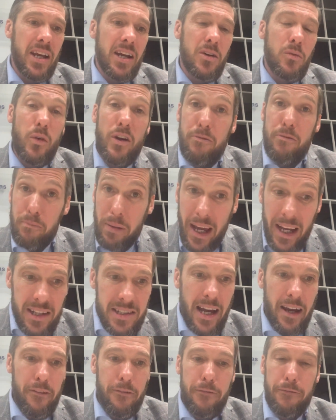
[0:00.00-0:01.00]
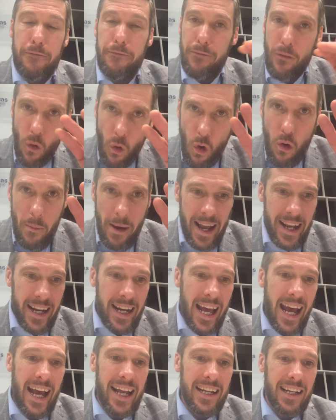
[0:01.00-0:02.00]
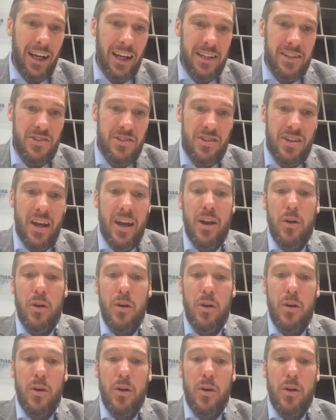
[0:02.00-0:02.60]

We've picked out 4 main headlines